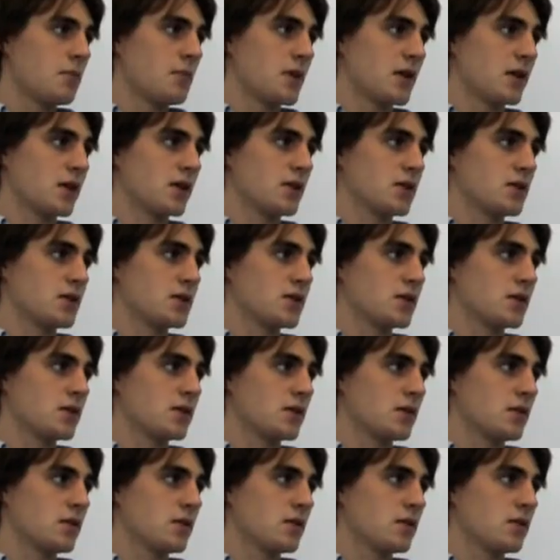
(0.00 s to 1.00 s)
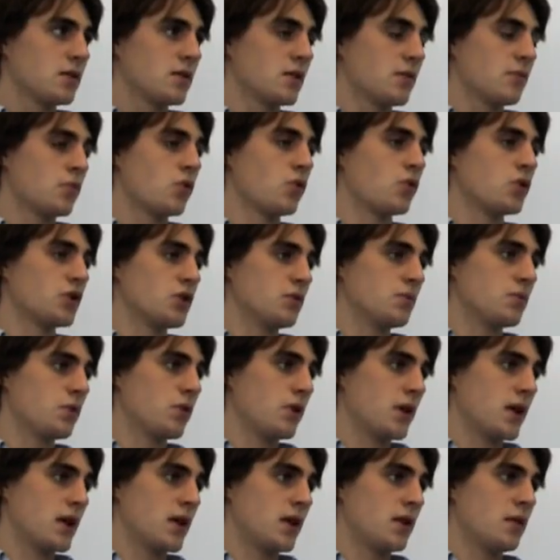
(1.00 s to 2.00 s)
because the more you
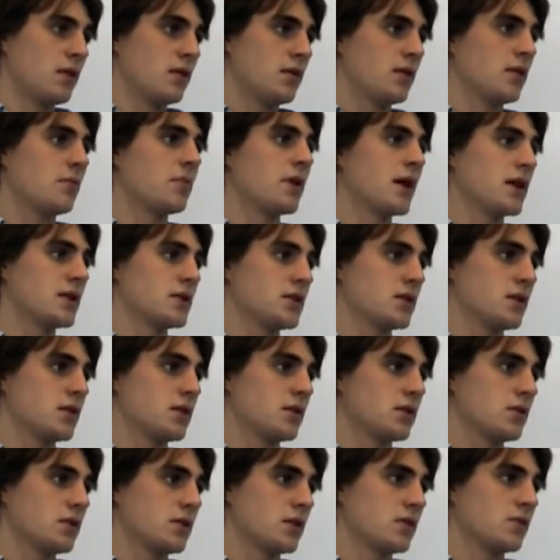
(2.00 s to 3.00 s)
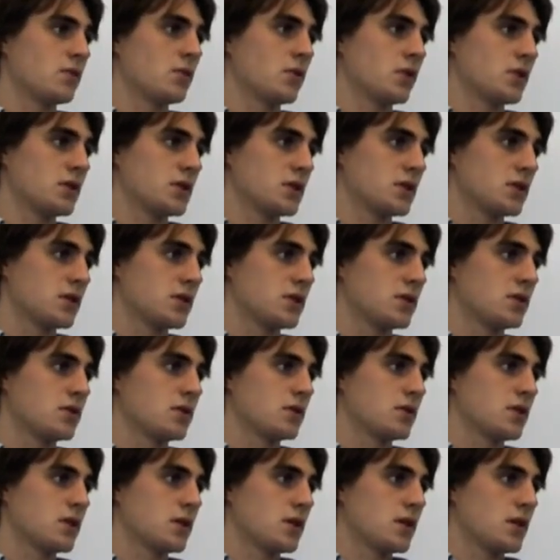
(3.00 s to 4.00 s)
put in, the better it was,
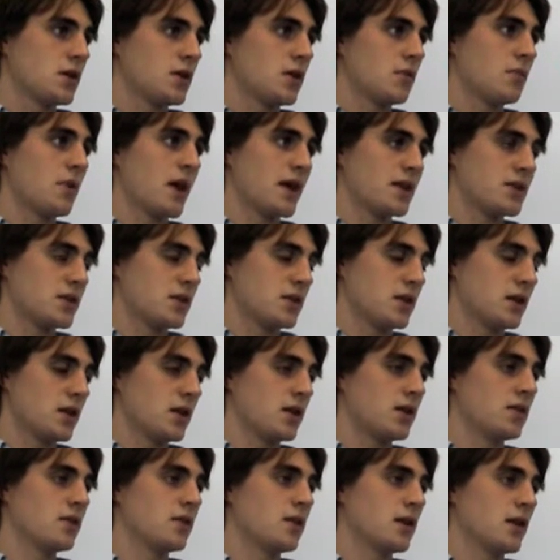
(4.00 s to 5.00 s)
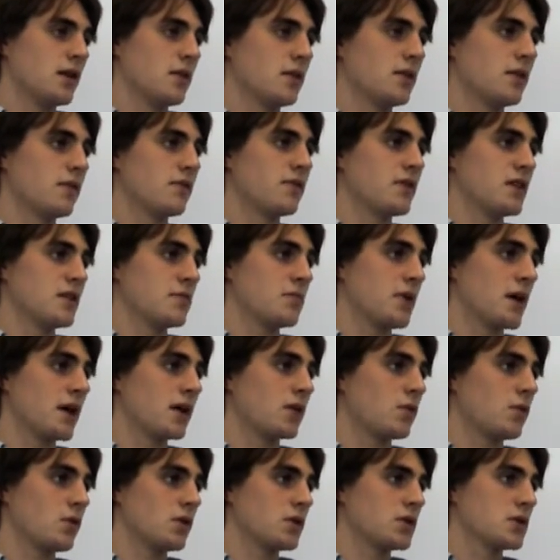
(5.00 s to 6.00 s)
the better the feedback
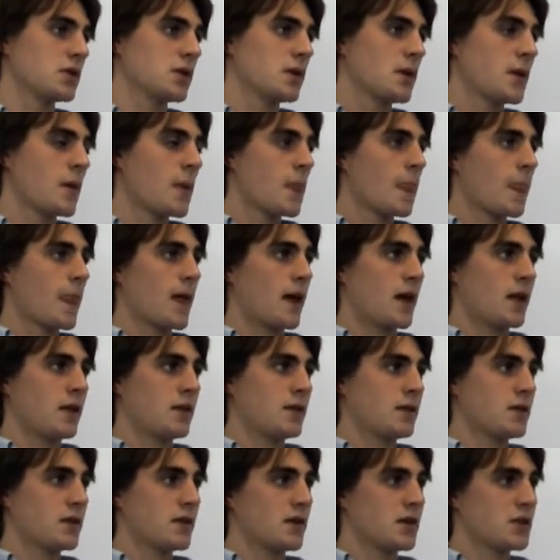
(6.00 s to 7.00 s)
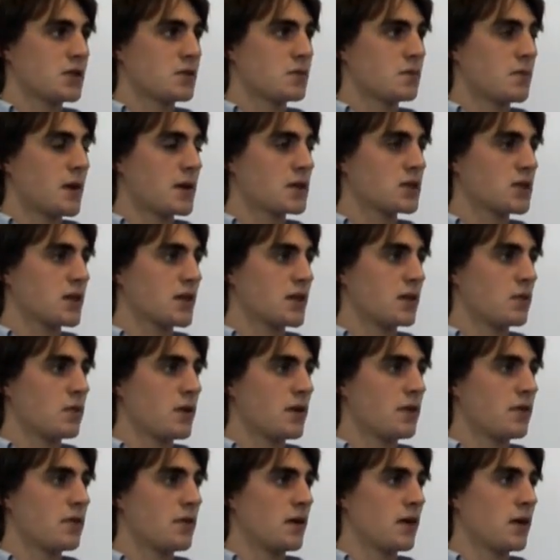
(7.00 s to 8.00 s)
was. And especially
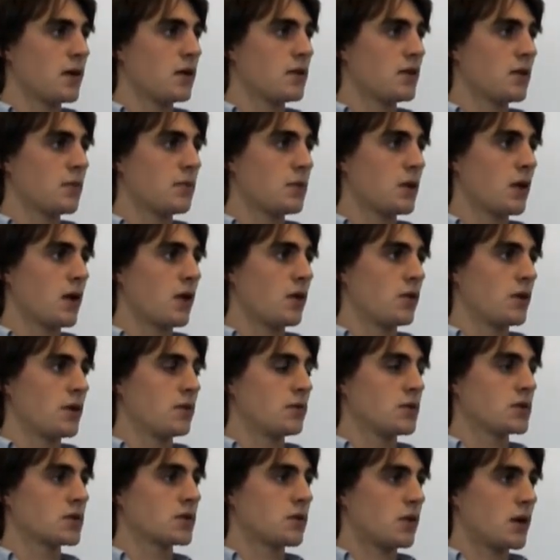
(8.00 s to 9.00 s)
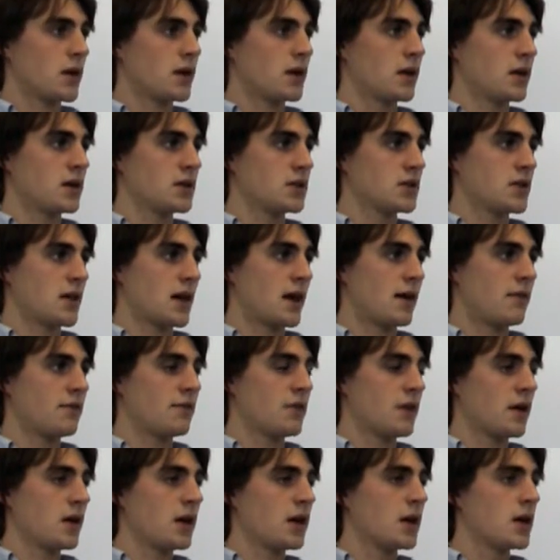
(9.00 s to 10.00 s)
with the Plone, it was quite nice to have
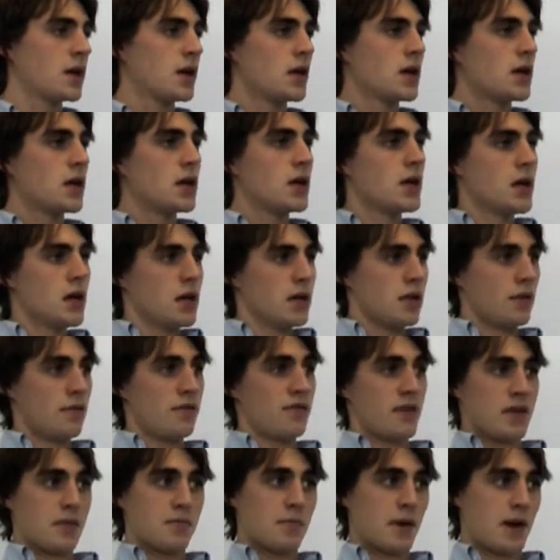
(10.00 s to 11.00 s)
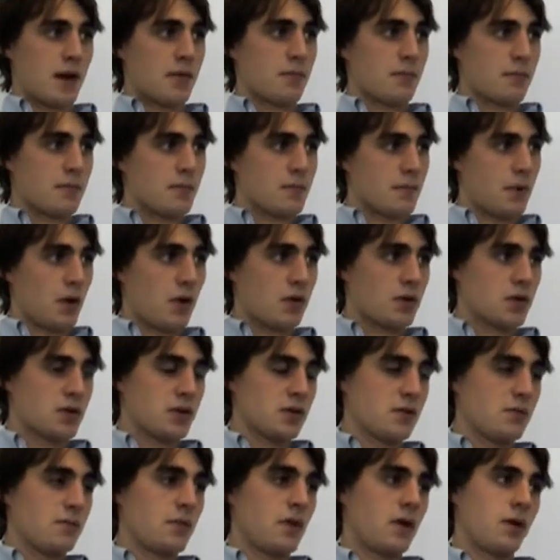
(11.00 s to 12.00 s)
the feedback box at
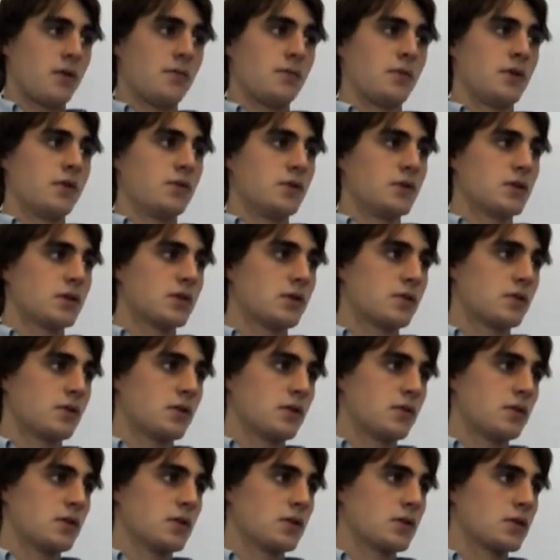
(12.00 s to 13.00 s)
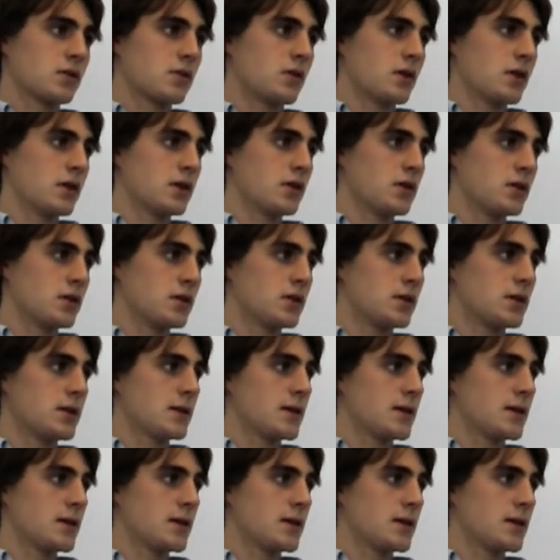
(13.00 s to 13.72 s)
the bottom. That was quite good.